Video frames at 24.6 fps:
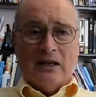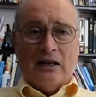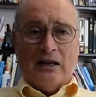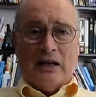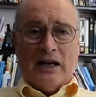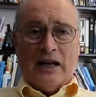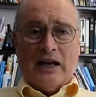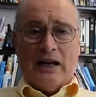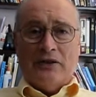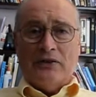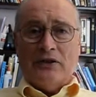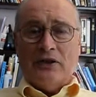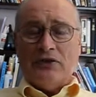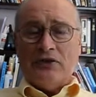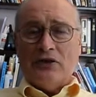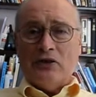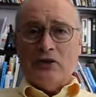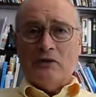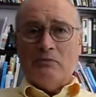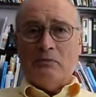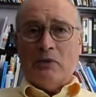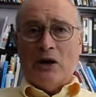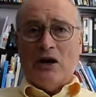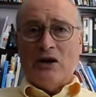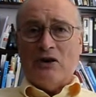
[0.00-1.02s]
And the
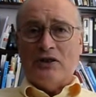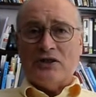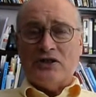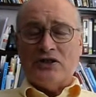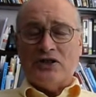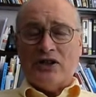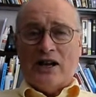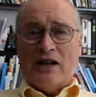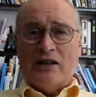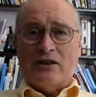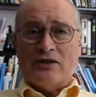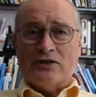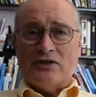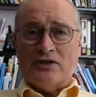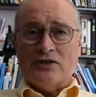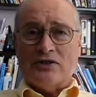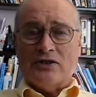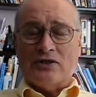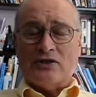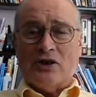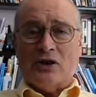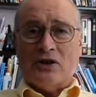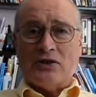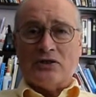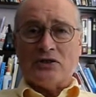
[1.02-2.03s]
third part of the challenge
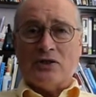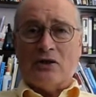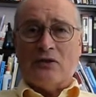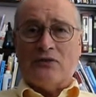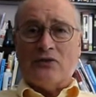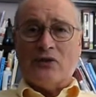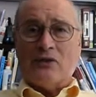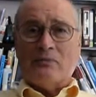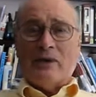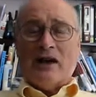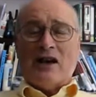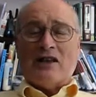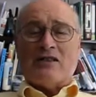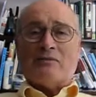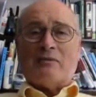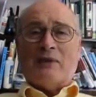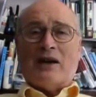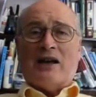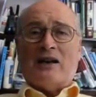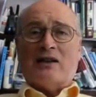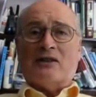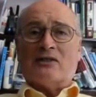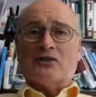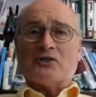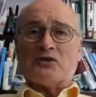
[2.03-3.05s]
is also for
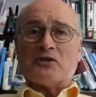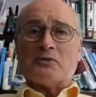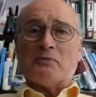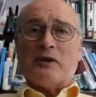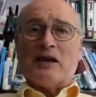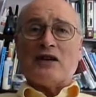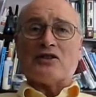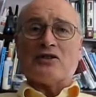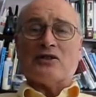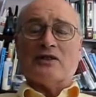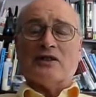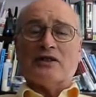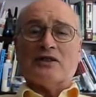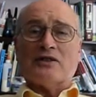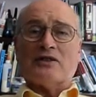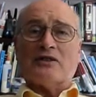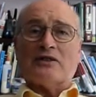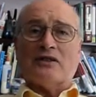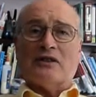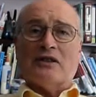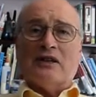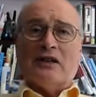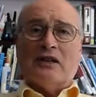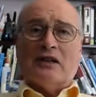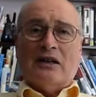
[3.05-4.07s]
mathematical specialists,
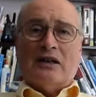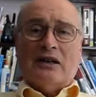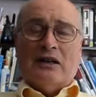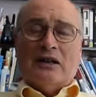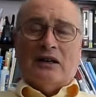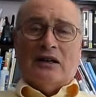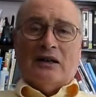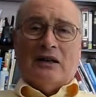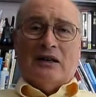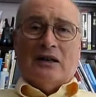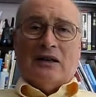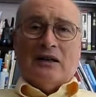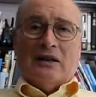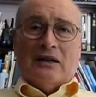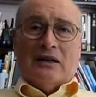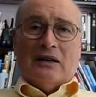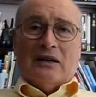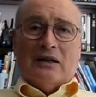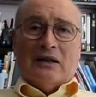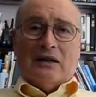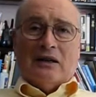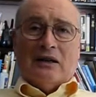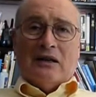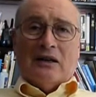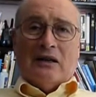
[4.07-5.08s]

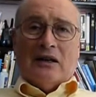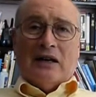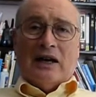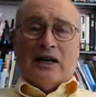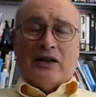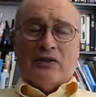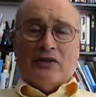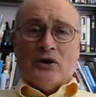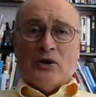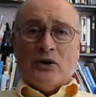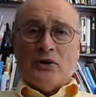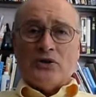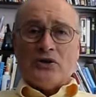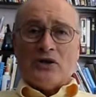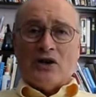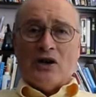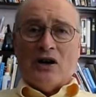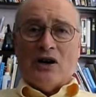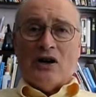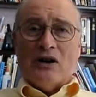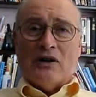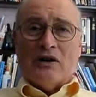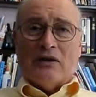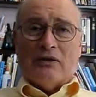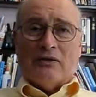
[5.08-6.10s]
and those
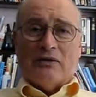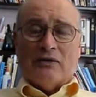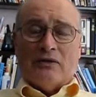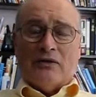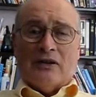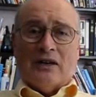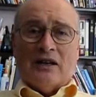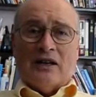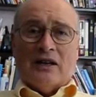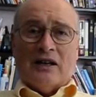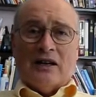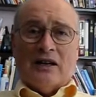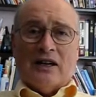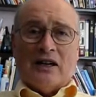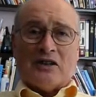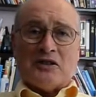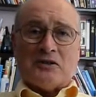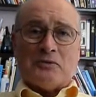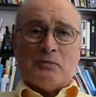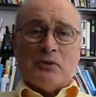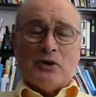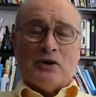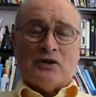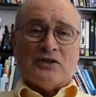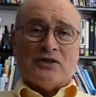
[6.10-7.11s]
are the
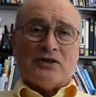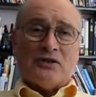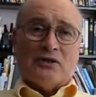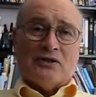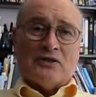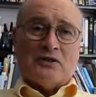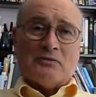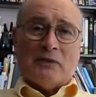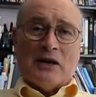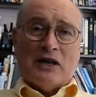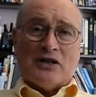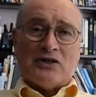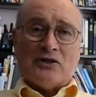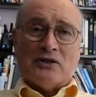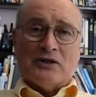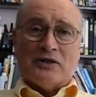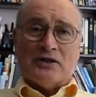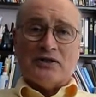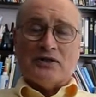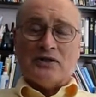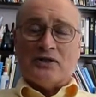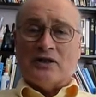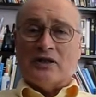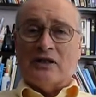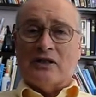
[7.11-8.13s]
experts or
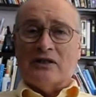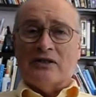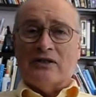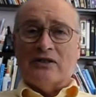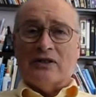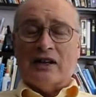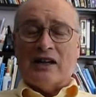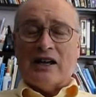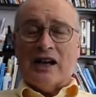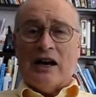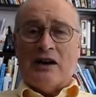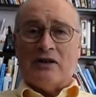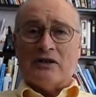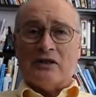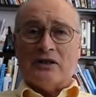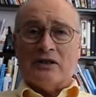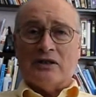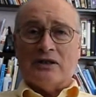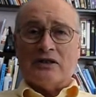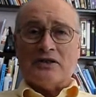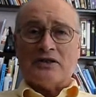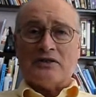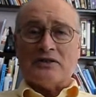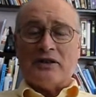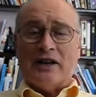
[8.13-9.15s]
specialists in the
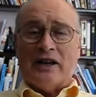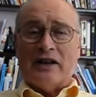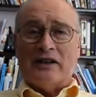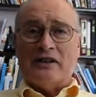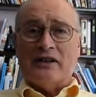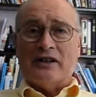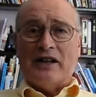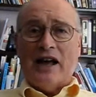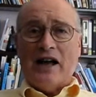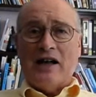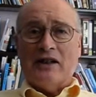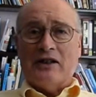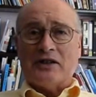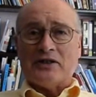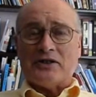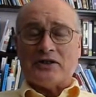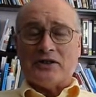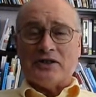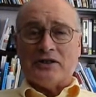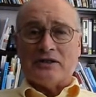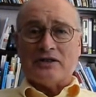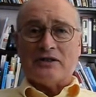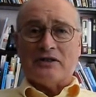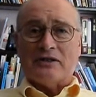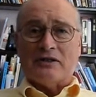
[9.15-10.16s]
calculus and
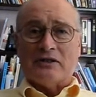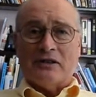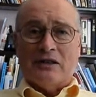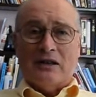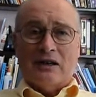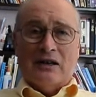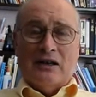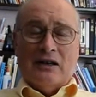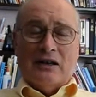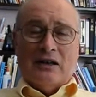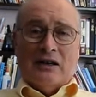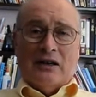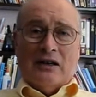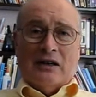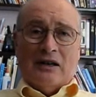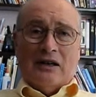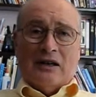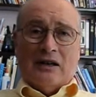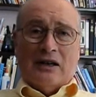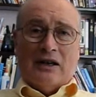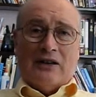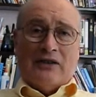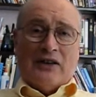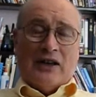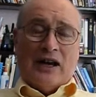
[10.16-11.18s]
analysis,
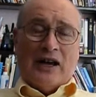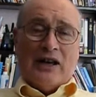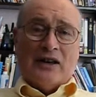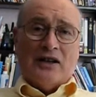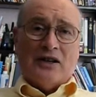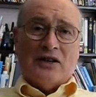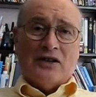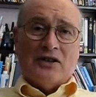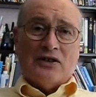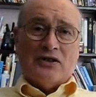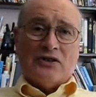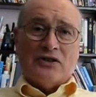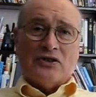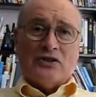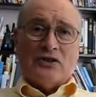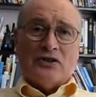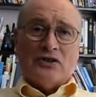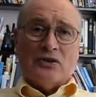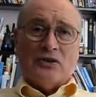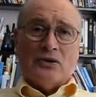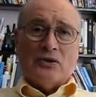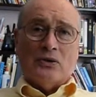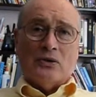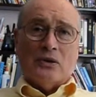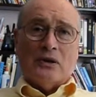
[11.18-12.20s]
and that is
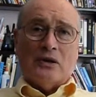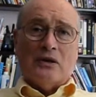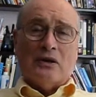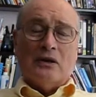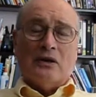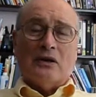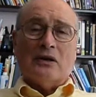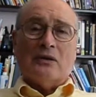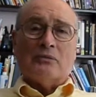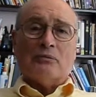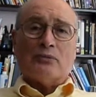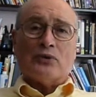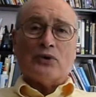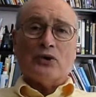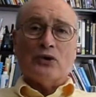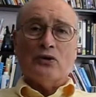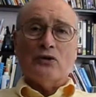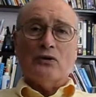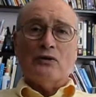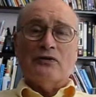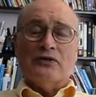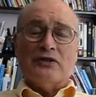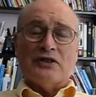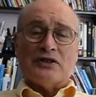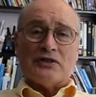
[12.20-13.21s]
to
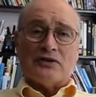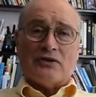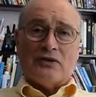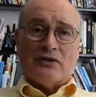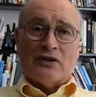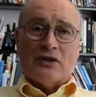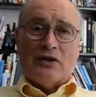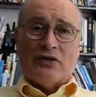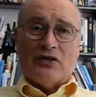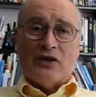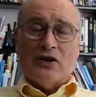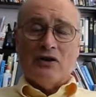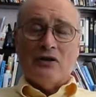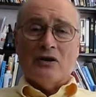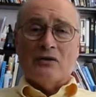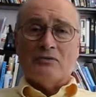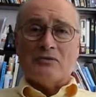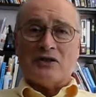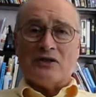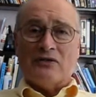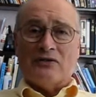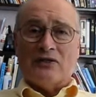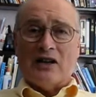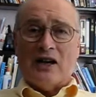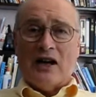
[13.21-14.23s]
prove the theorems
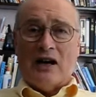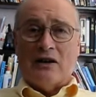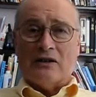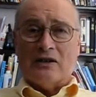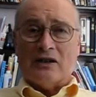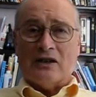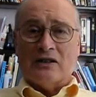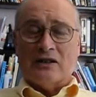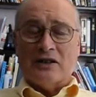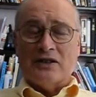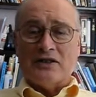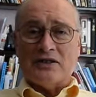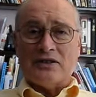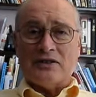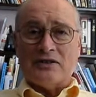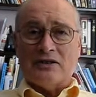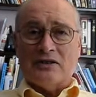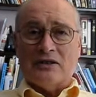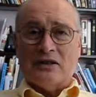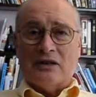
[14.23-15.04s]
of calculus